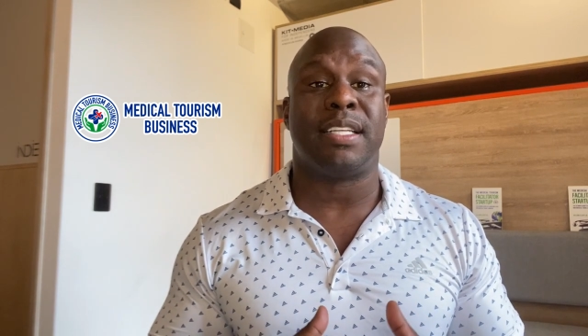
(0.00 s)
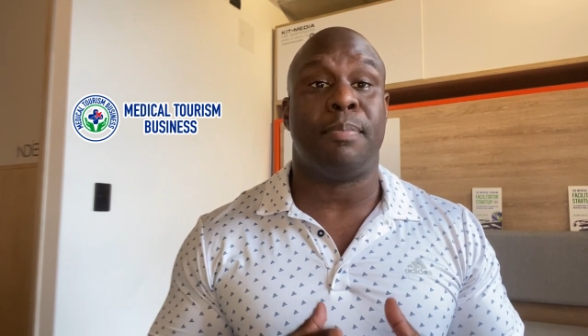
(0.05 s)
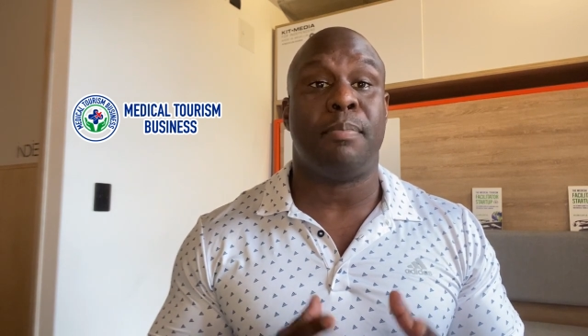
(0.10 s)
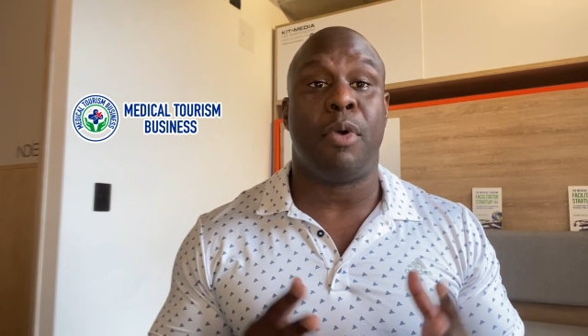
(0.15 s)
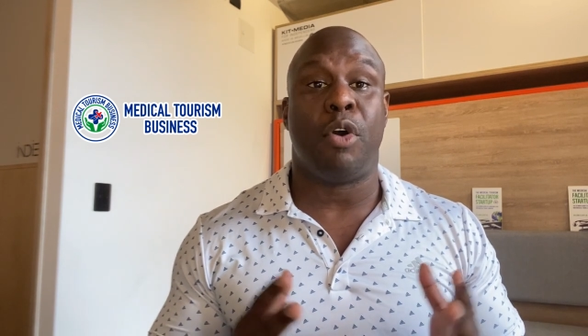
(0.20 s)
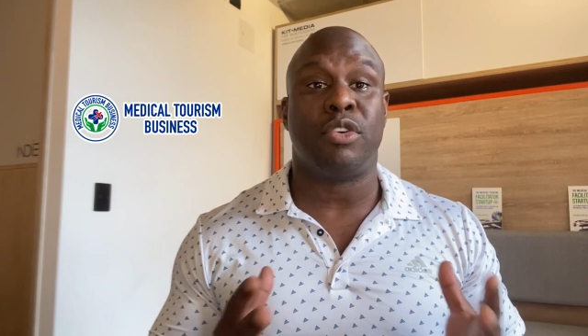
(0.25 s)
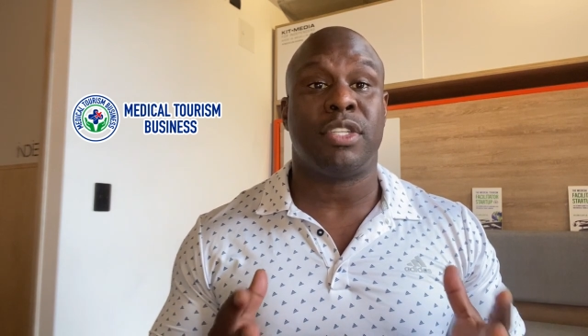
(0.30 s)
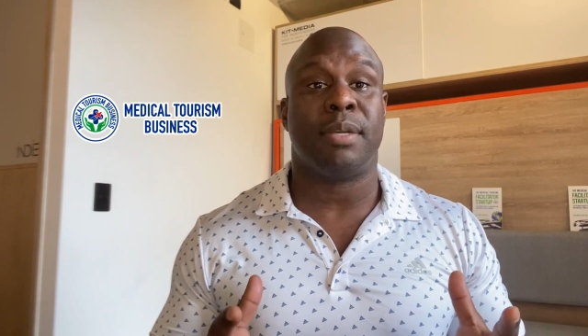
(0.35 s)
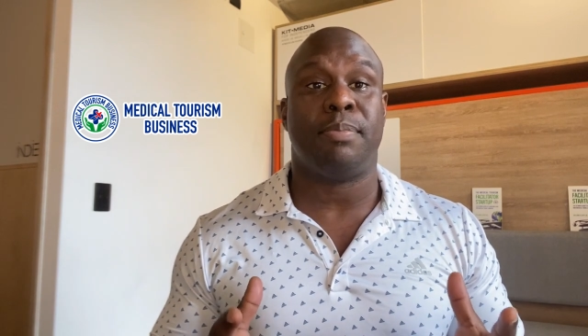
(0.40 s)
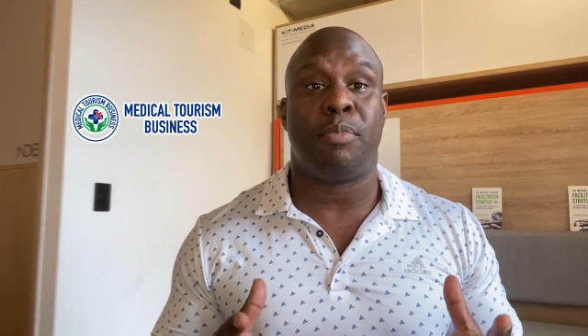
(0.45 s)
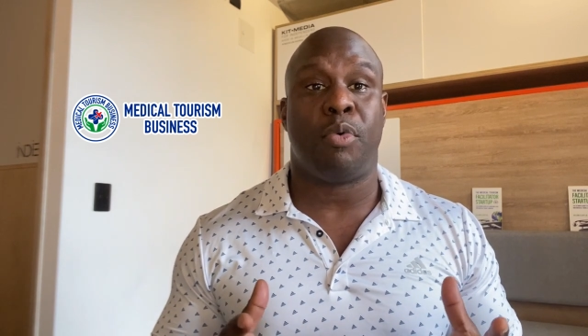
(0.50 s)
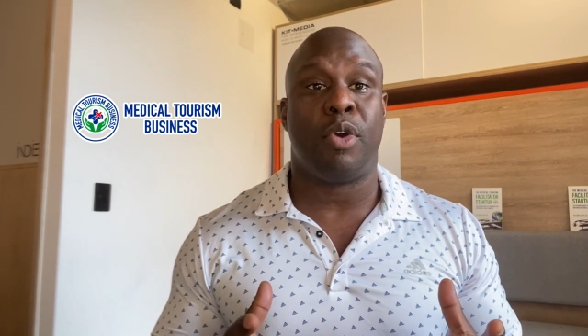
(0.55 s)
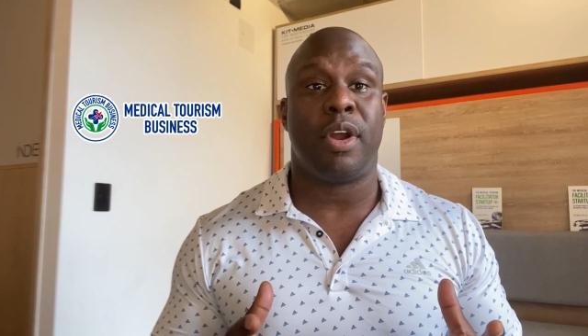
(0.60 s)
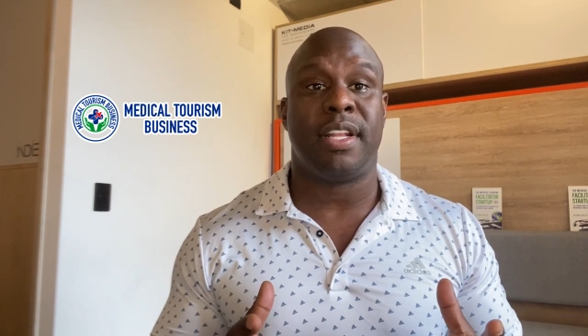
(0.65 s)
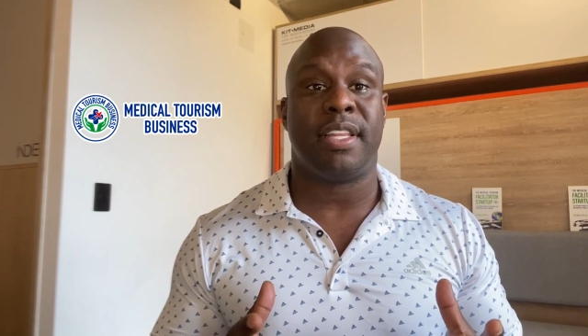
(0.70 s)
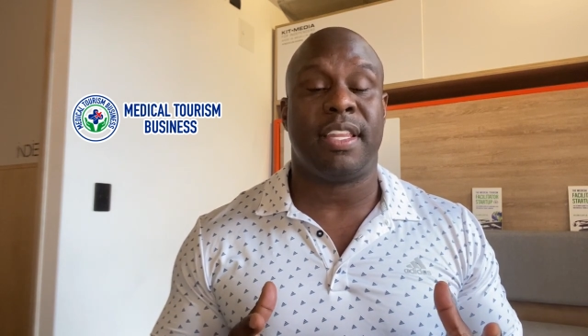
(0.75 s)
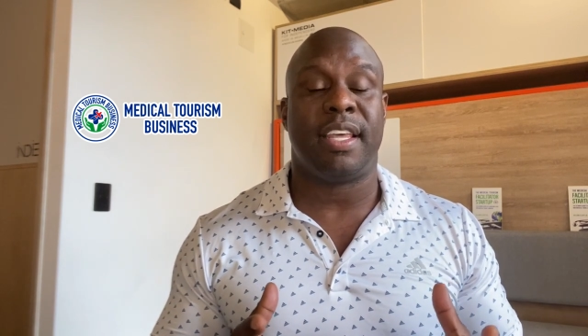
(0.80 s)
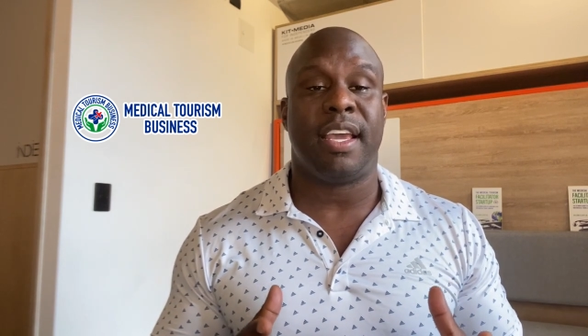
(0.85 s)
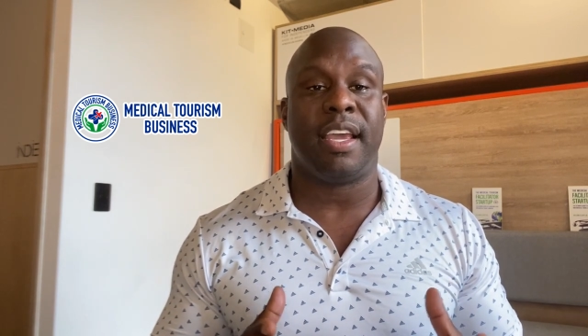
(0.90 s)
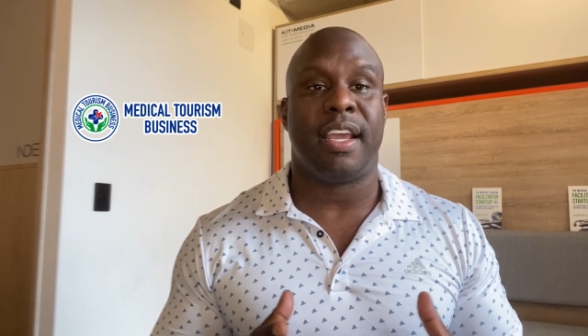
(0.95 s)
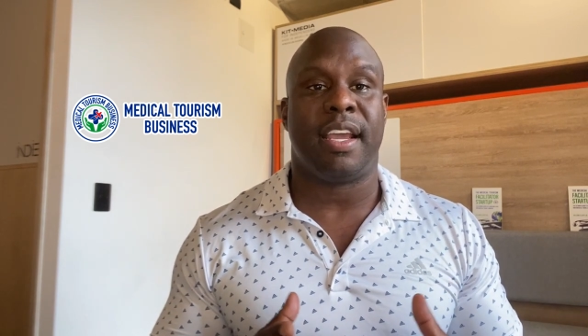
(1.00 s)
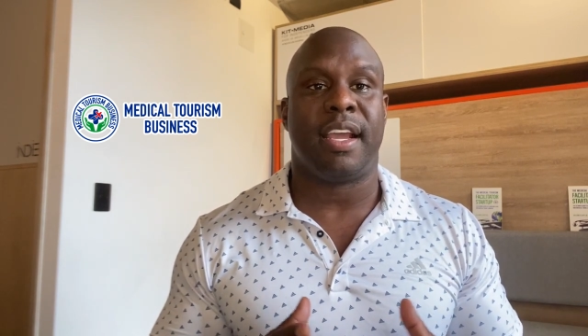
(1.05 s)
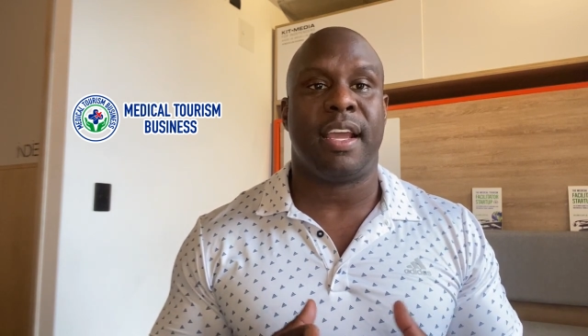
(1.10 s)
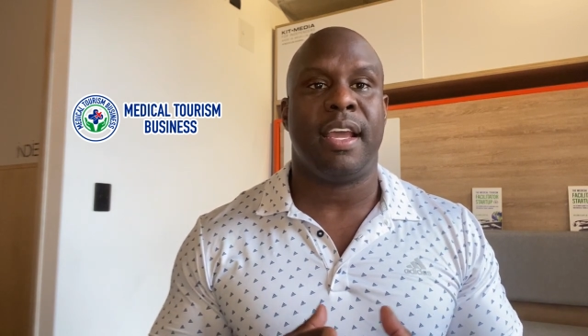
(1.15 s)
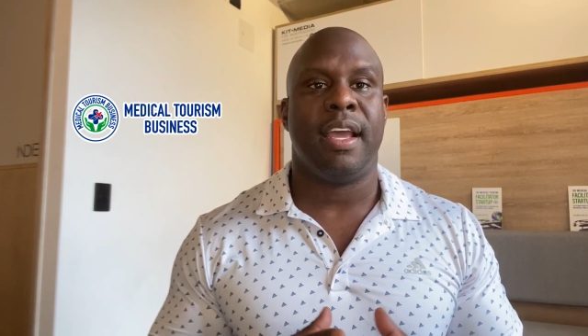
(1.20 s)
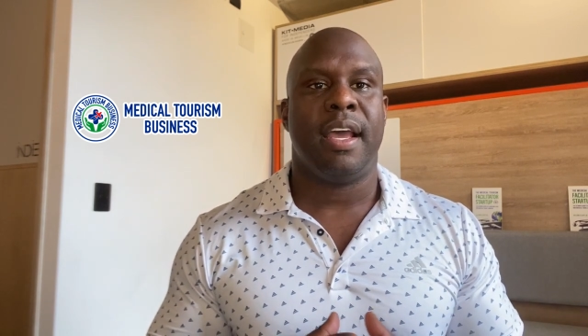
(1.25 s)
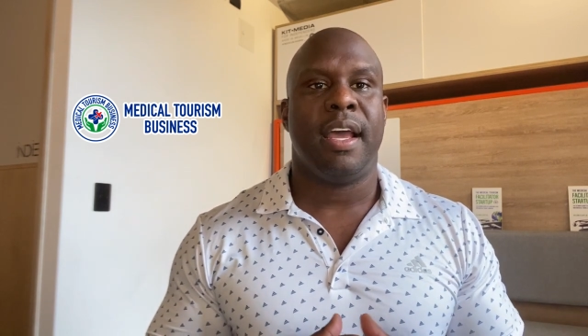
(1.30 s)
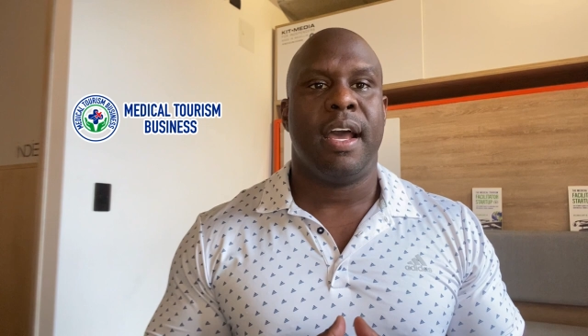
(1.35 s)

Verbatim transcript: most important thing.